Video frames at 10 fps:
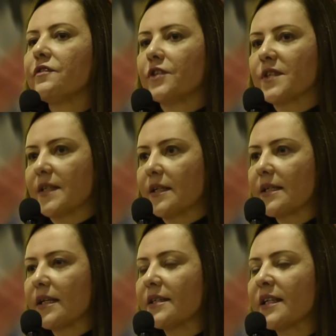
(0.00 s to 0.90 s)
for
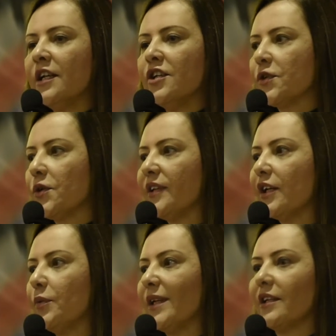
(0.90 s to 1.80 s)
success so
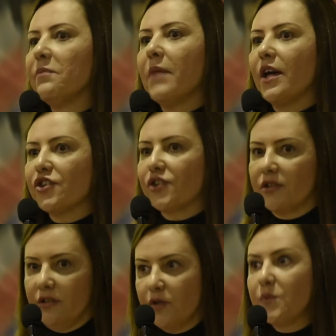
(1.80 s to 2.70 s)
that we can
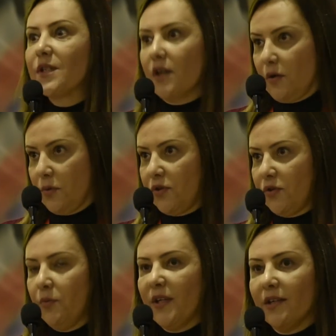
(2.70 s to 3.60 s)
measure the
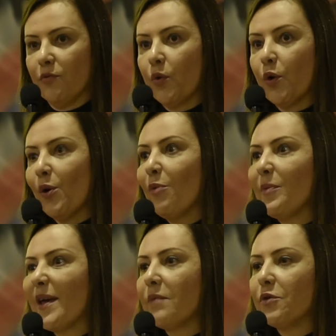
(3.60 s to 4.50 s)
results. We will
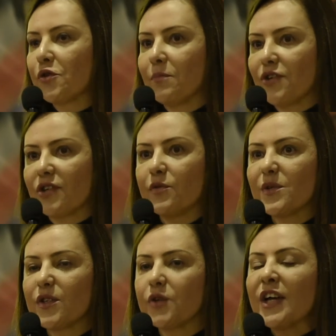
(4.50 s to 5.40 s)
be able to measure the
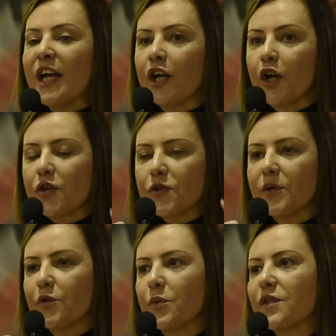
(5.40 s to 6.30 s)
results, and also
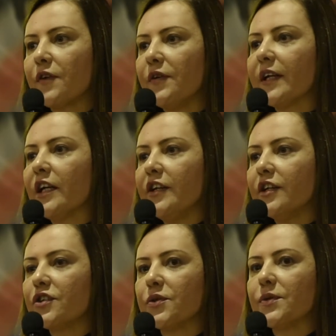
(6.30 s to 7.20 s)
it was very
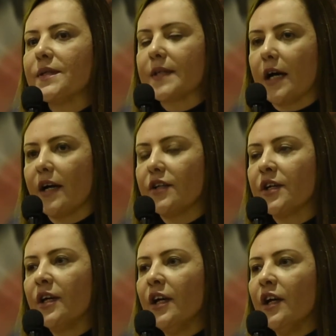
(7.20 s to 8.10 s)
clear to decide
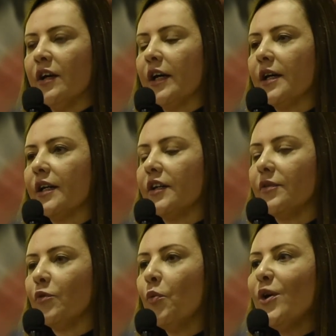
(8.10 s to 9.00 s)

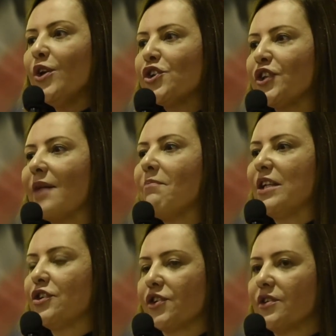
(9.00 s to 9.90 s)
which
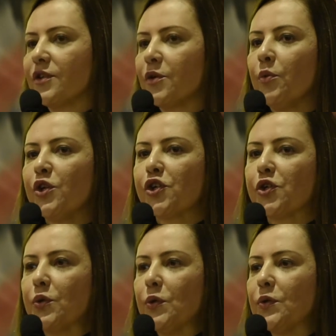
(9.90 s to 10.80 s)
dimensions we
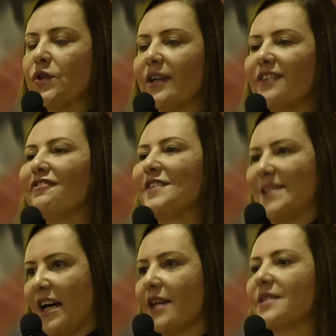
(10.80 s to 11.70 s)
should
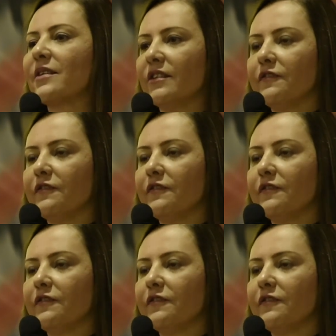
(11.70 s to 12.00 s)
emphasize in the